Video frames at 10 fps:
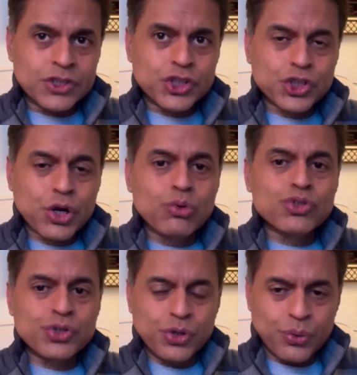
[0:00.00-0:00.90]

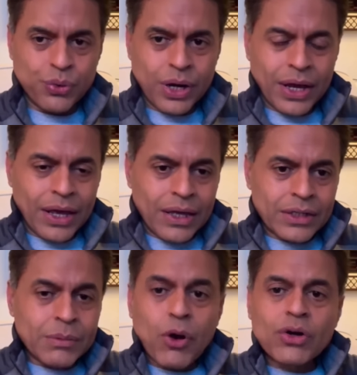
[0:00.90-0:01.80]
shows you
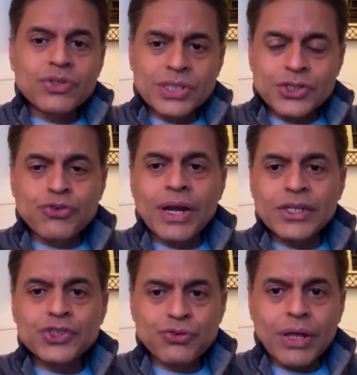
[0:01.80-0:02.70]
democracy's
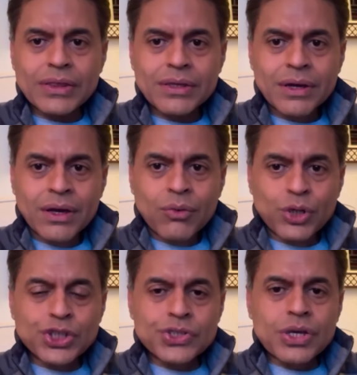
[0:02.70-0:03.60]
greatest strength,
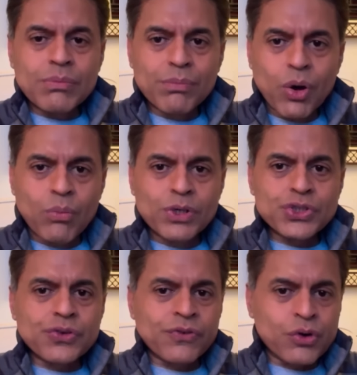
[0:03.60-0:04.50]
which is in
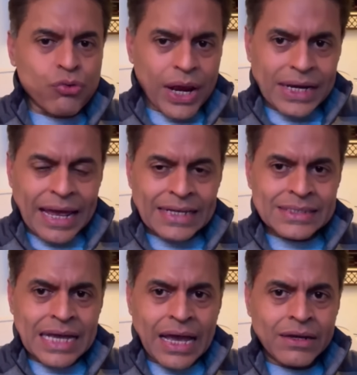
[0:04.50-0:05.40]
moments of great
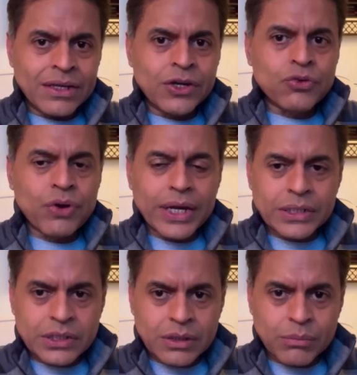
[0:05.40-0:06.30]
anxiety,
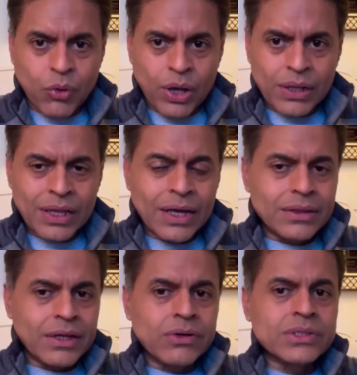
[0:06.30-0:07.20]
great turmoil,
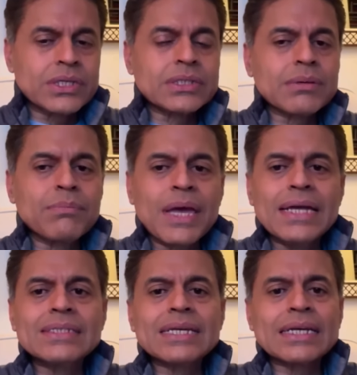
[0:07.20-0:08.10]
there is this
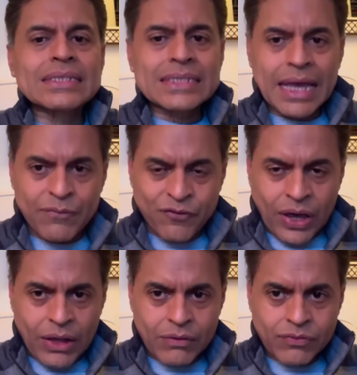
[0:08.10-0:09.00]
amazing escape
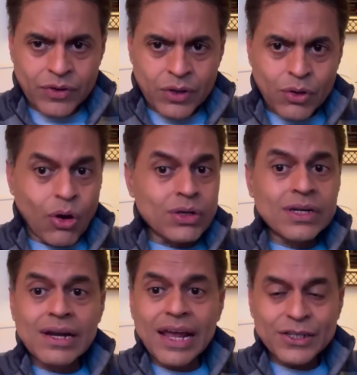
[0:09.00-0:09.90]
valve called
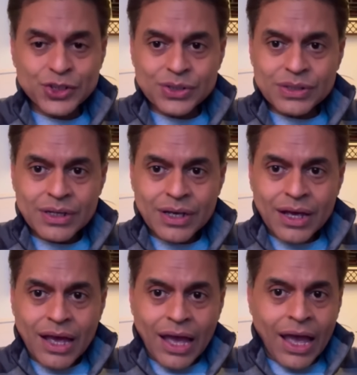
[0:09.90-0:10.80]
an election.
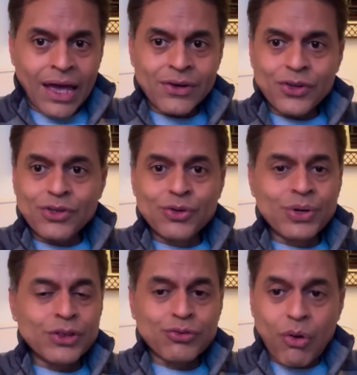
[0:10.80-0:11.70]
And you
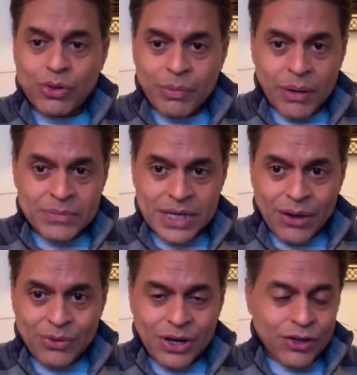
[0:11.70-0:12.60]
can throw the bombs
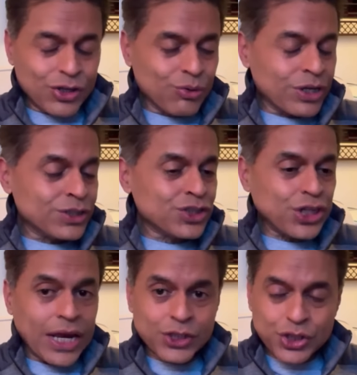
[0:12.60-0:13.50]
out, you can
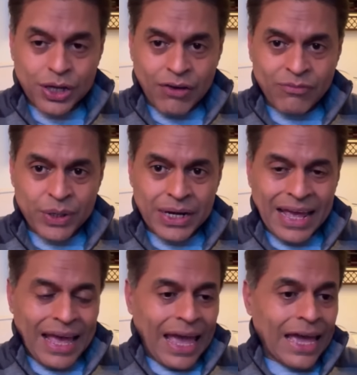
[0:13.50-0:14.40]
change the government,
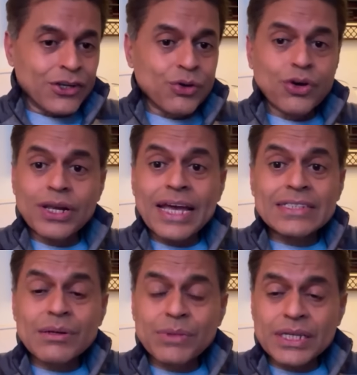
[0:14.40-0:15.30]
and you're going to
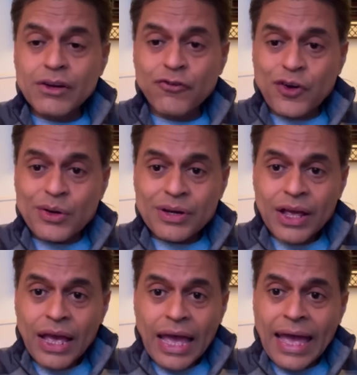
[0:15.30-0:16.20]
get something different.
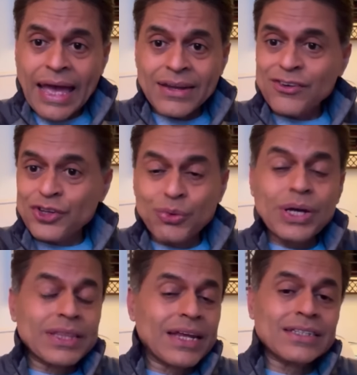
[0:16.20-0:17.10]
And you
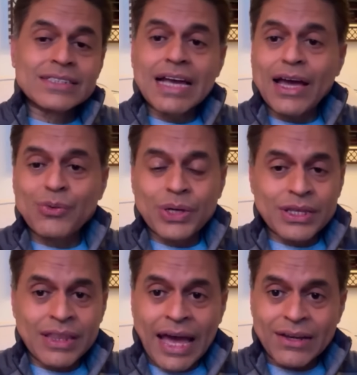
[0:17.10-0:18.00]
can then decide
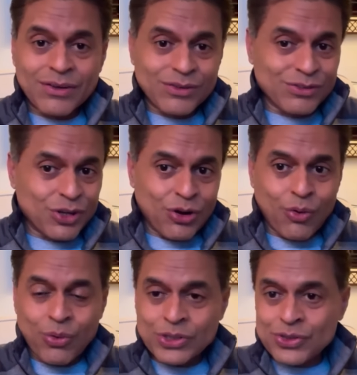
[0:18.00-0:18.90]
whether that,
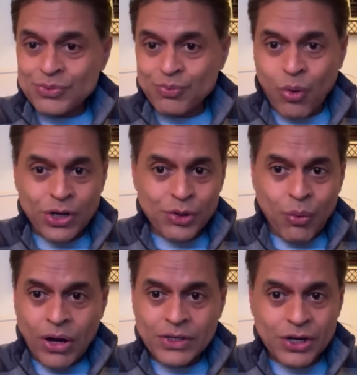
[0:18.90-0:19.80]
was what you
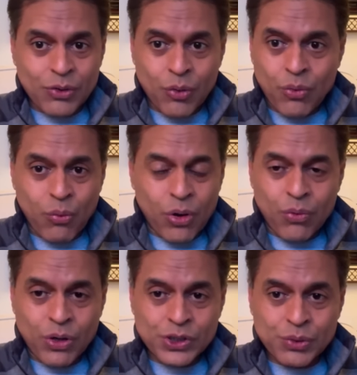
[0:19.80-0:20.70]
wanted or
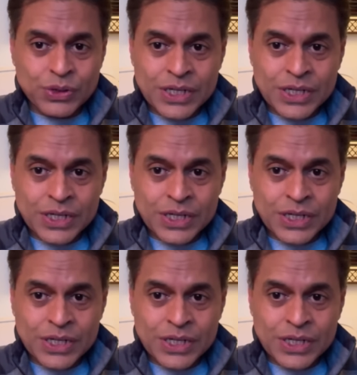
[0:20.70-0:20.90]
what you